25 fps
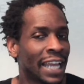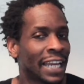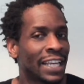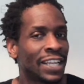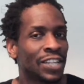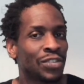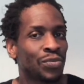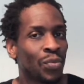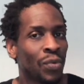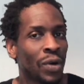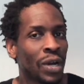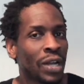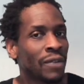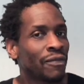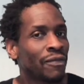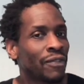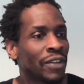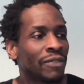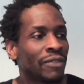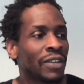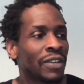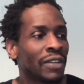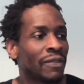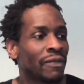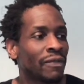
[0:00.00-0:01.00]
He's
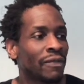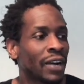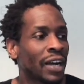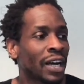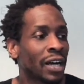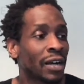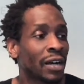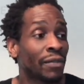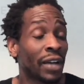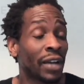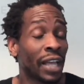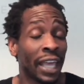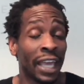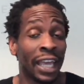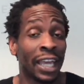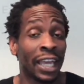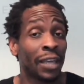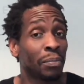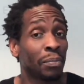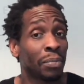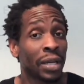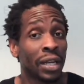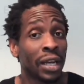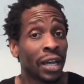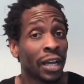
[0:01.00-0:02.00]
155. Ain't
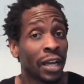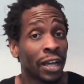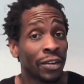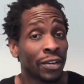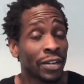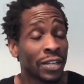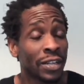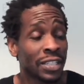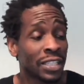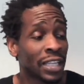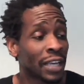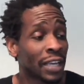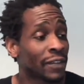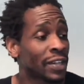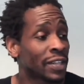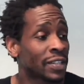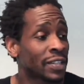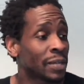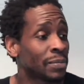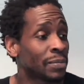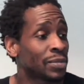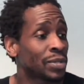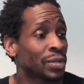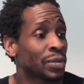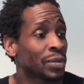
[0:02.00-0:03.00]
but 170
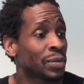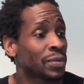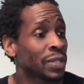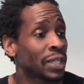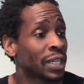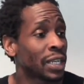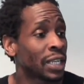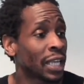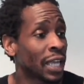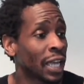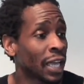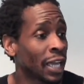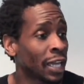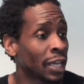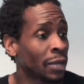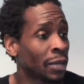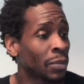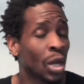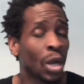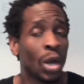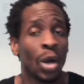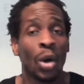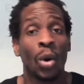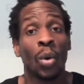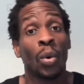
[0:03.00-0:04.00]
something tunes in the game.
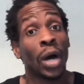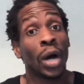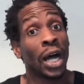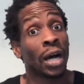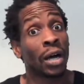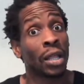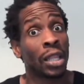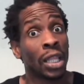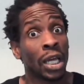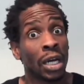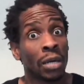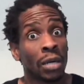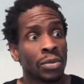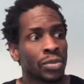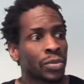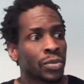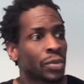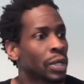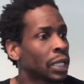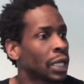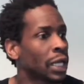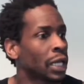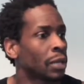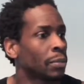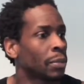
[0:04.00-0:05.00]
Wow, that was
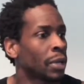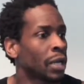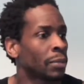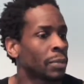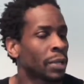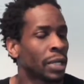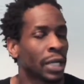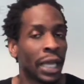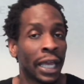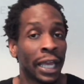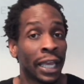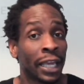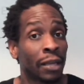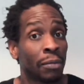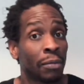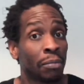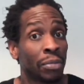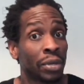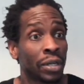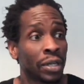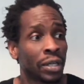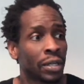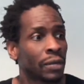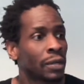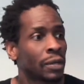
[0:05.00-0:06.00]
real Alabama. Ain't
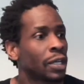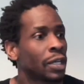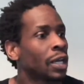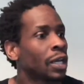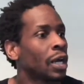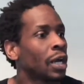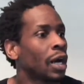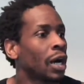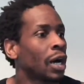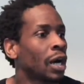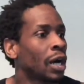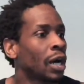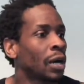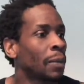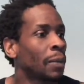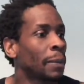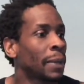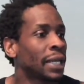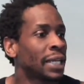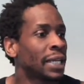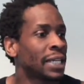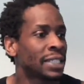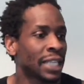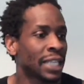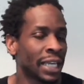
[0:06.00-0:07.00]
but.
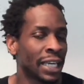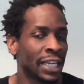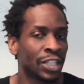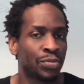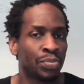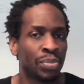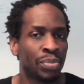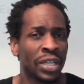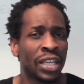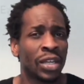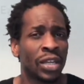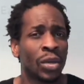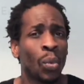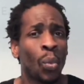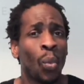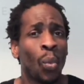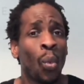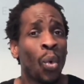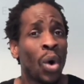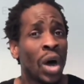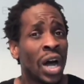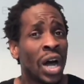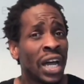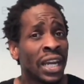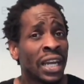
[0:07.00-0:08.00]
His HP
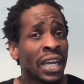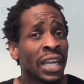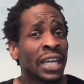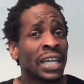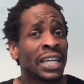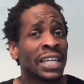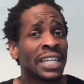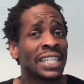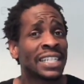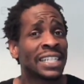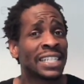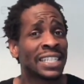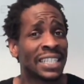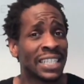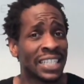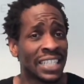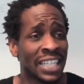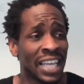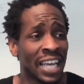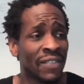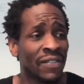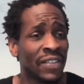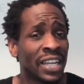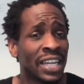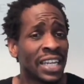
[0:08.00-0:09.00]

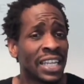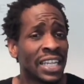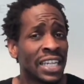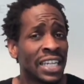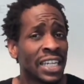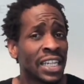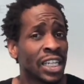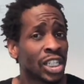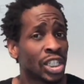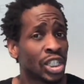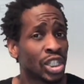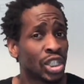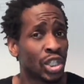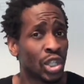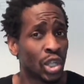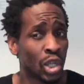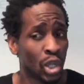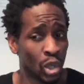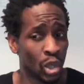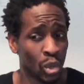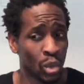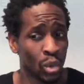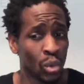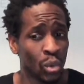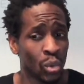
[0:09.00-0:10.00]

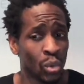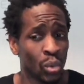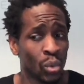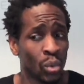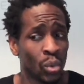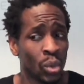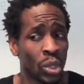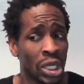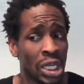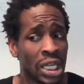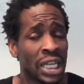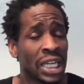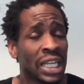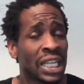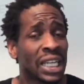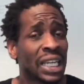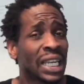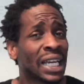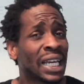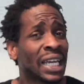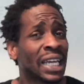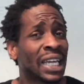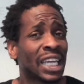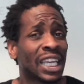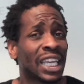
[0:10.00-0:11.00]
172.
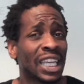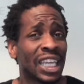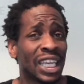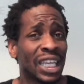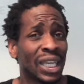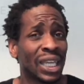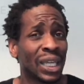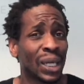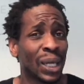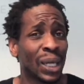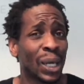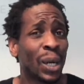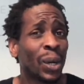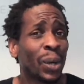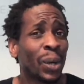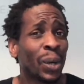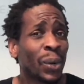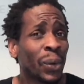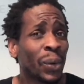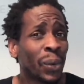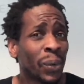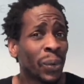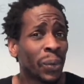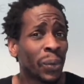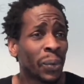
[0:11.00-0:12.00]
Like,
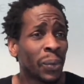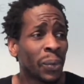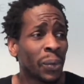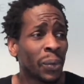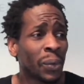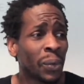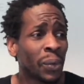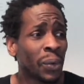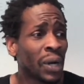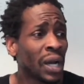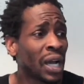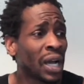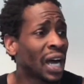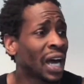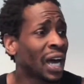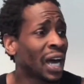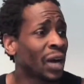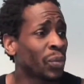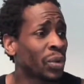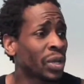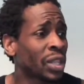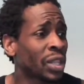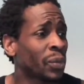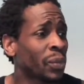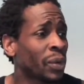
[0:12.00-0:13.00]
yo, I
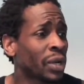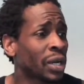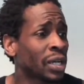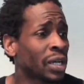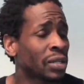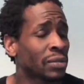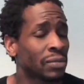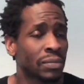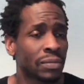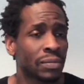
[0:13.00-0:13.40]
really want to.